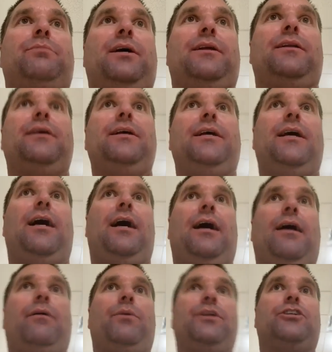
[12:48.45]
But
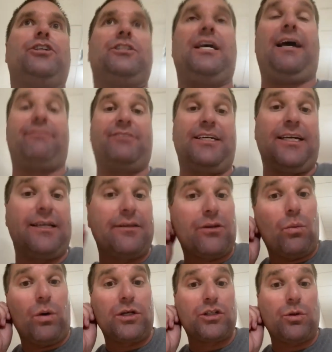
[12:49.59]
we just have to get the
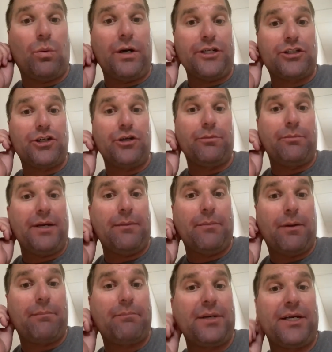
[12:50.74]
122
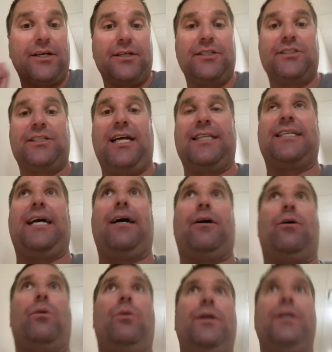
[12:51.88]
minimum, because that's
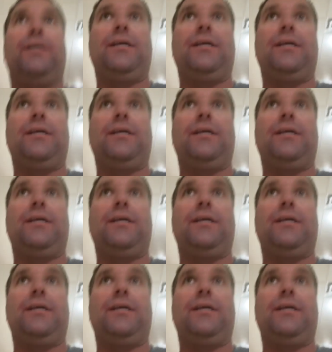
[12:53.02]
how